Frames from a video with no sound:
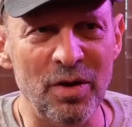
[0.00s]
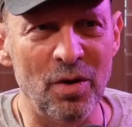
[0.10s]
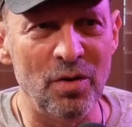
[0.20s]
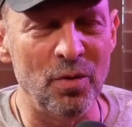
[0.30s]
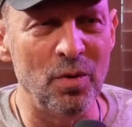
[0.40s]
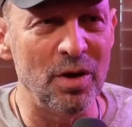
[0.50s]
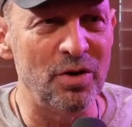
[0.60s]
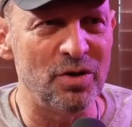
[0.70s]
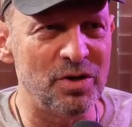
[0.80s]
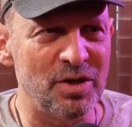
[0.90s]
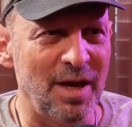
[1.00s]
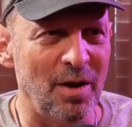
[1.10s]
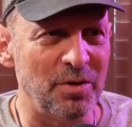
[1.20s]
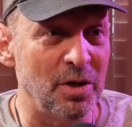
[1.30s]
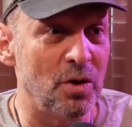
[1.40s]
they're really just
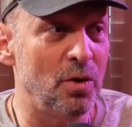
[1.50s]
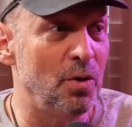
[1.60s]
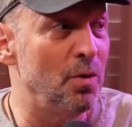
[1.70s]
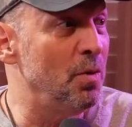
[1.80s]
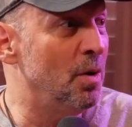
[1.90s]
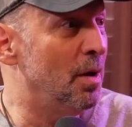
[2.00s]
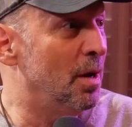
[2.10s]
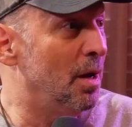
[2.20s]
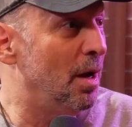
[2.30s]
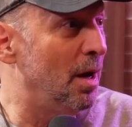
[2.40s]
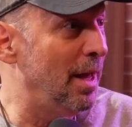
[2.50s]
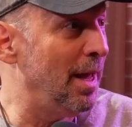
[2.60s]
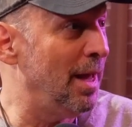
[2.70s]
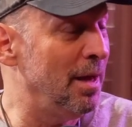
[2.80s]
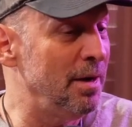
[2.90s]
counting coup,
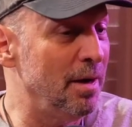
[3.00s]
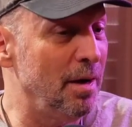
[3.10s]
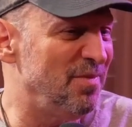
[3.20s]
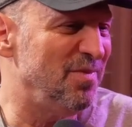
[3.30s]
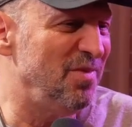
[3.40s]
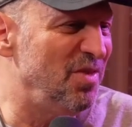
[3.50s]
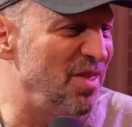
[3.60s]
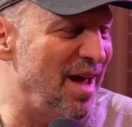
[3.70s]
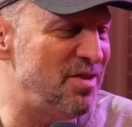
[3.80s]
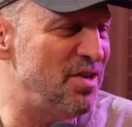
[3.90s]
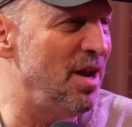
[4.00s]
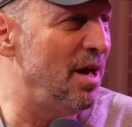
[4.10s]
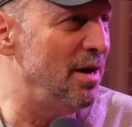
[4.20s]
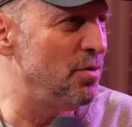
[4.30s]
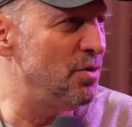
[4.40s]
and that's
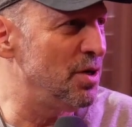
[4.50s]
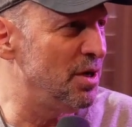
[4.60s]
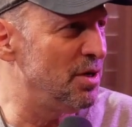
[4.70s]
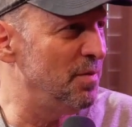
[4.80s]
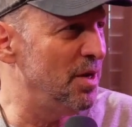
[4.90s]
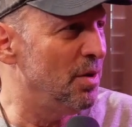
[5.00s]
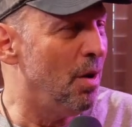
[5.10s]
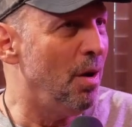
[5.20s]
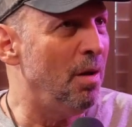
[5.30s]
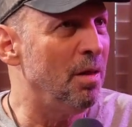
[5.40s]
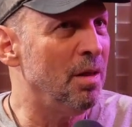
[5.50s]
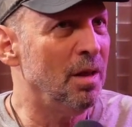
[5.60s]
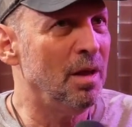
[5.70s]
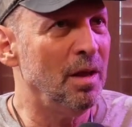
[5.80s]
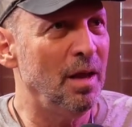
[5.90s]
not interesting to me at all.
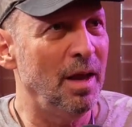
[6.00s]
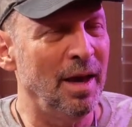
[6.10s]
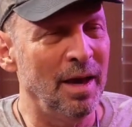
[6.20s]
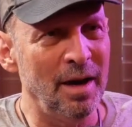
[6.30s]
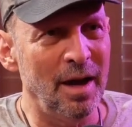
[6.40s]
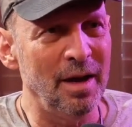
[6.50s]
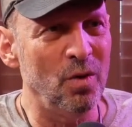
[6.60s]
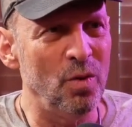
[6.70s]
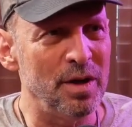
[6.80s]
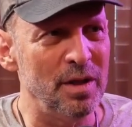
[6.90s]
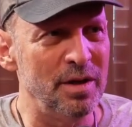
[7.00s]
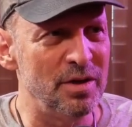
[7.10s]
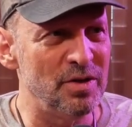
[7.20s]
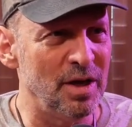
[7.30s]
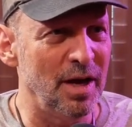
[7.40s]
And I quickly
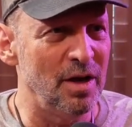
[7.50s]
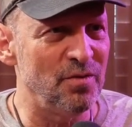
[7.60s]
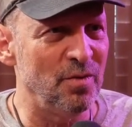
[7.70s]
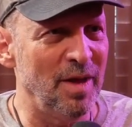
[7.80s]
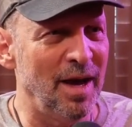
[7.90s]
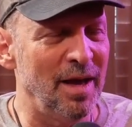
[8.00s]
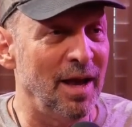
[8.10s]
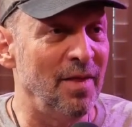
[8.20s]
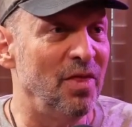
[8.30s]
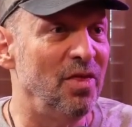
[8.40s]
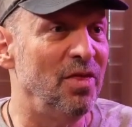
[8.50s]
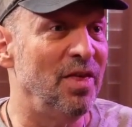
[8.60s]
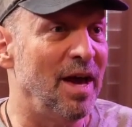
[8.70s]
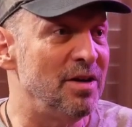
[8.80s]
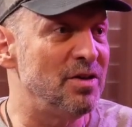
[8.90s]
disengage from that, and
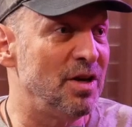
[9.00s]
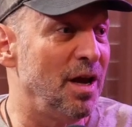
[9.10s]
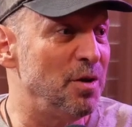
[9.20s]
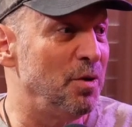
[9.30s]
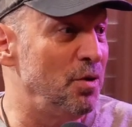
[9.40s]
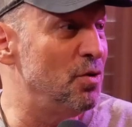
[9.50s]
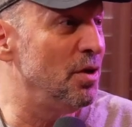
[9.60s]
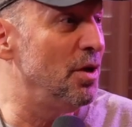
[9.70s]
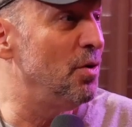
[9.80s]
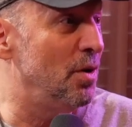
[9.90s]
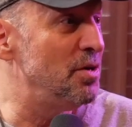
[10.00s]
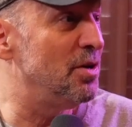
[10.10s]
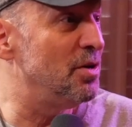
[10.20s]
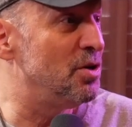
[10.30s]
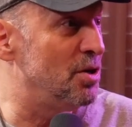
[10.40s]
that disengagement usually annoys
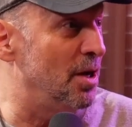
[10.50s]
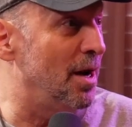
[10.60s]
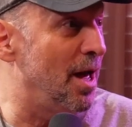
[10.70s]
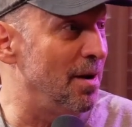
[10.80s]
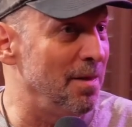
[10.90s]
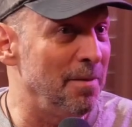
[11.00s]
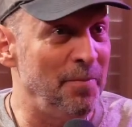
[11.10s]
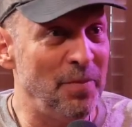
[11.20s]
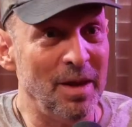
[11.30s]
the shit out of them.